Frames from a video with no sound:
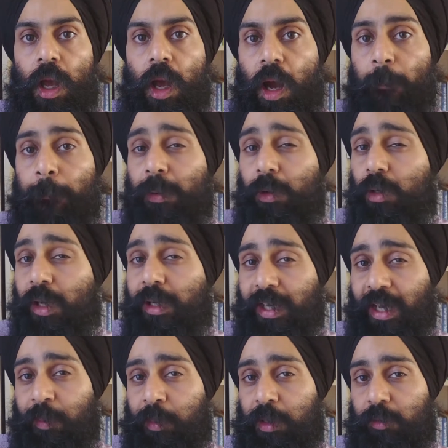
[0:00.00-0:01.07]
A book like
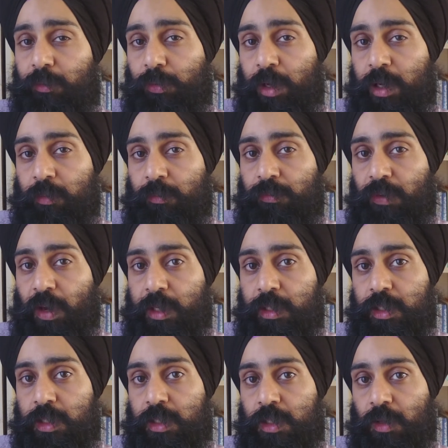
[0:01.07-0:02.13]
Eminent Freedom
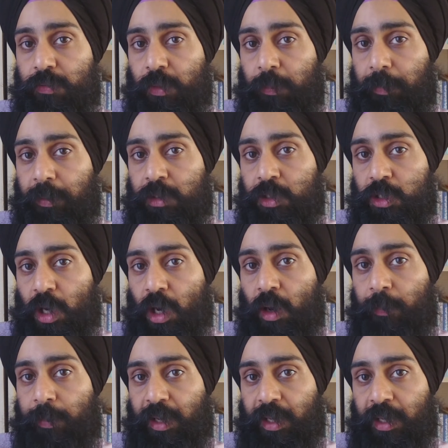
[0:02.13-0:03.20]
Fighters of the
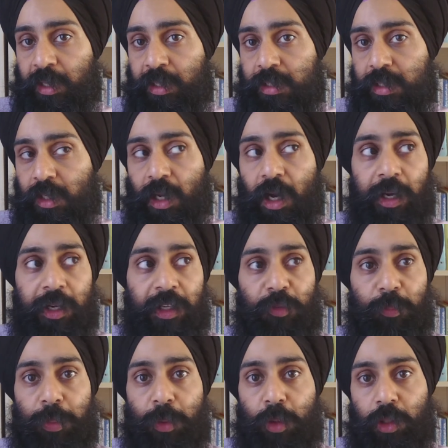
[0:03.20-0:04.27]
Punjab is the kind
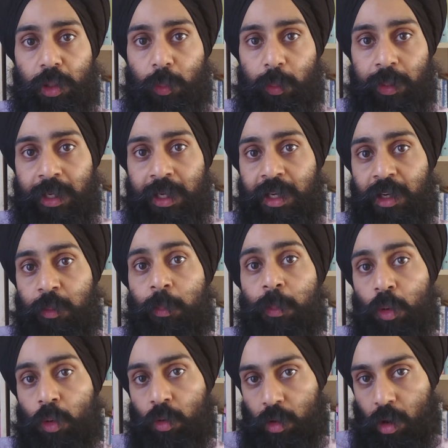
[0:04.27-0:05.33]
of book that we need
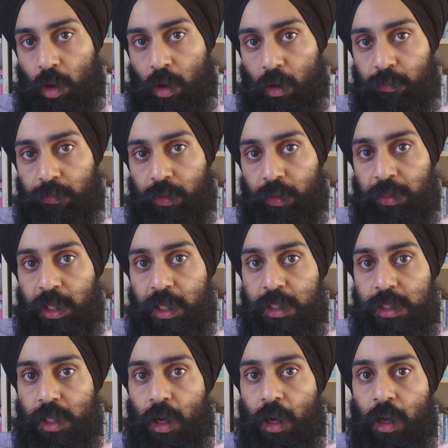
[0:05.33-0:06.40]
more of.
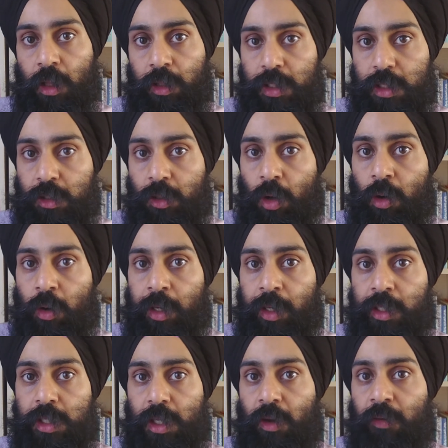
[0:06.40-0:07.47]
These are the
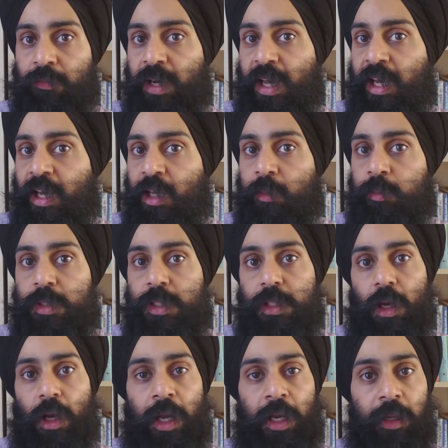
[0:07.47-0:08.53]
stories of names
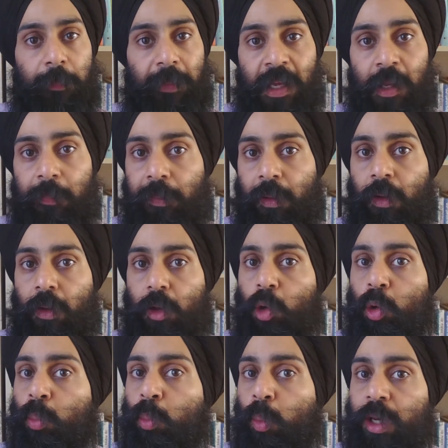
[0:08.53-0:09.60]
and people
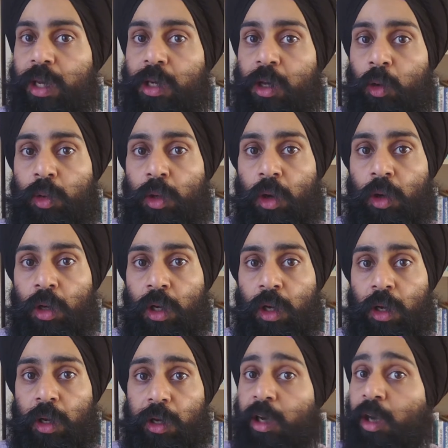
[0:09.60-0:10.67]
whom we no
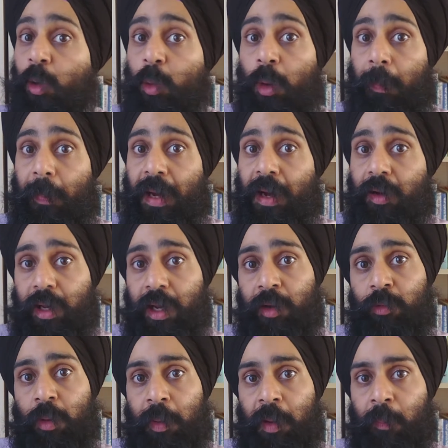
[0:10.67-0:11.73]
longer know about and
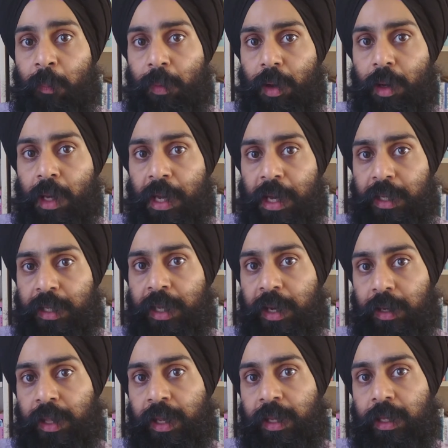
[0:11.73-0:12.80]
remember,
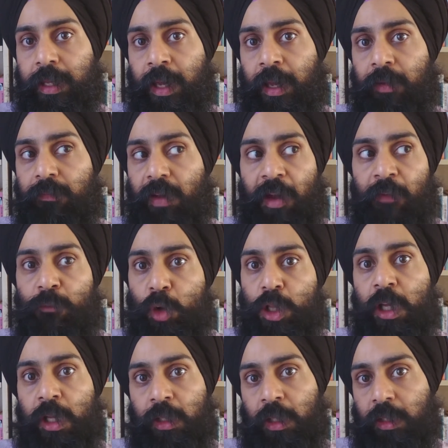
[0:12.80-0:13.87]
yet they gave
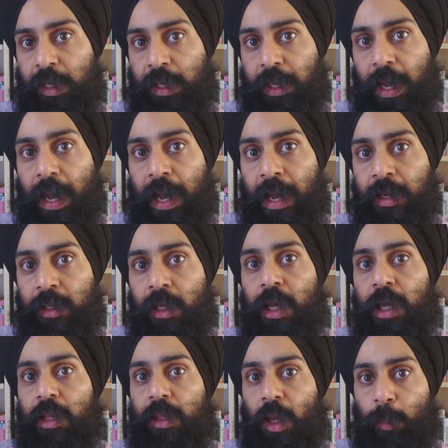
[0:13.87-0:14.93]
everything that they had,
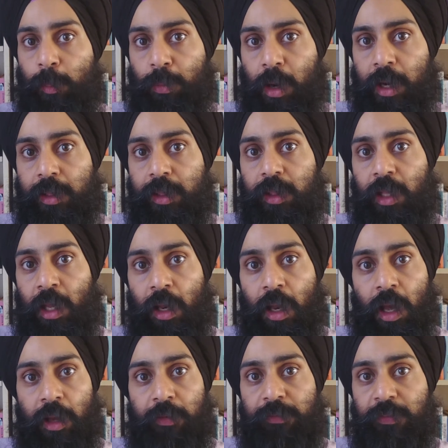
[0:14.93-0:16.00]
their breath, their
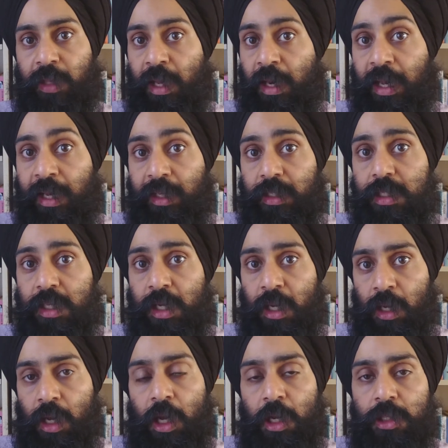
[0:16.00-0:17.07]
life, their
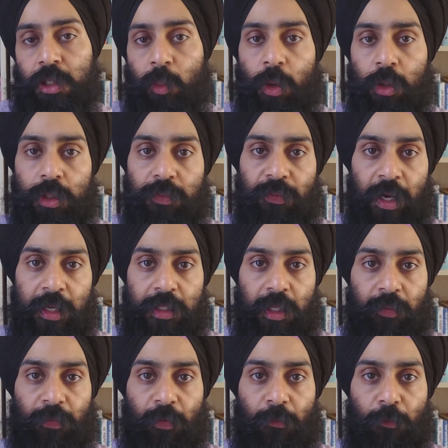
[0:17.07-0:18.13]
legacy towards
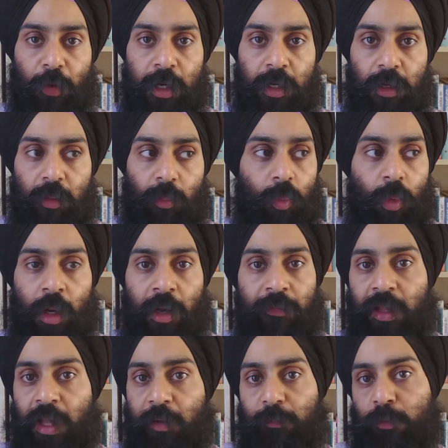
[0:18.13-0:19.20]
fighting for freedom, whatever
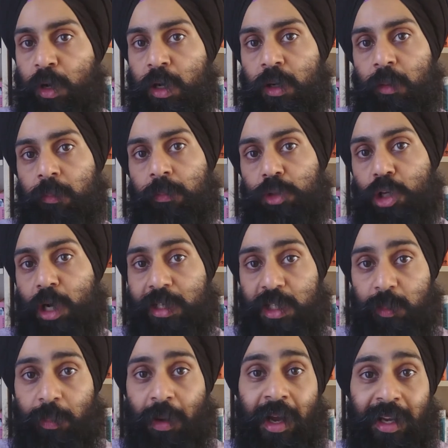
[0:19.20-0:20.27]
that freedom
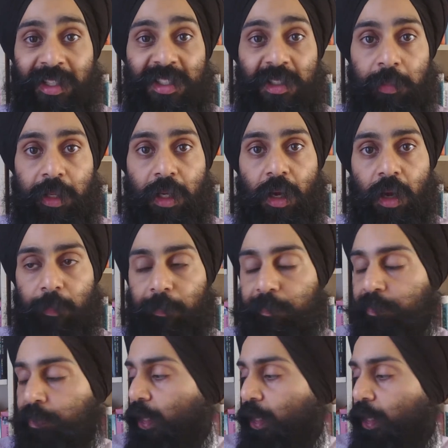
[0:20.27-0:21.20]
transpired to become.